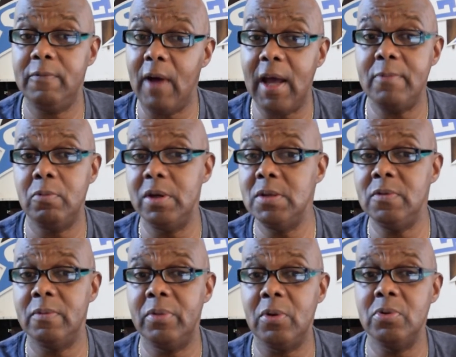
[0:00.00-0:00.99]
Five wins
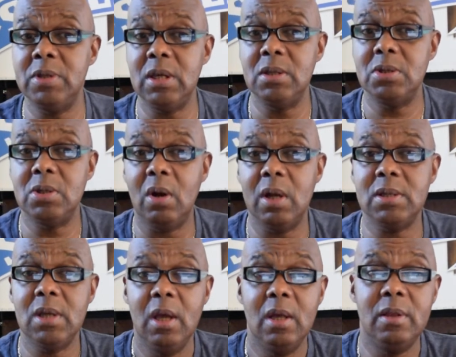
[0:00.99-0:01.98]
from 13 starts.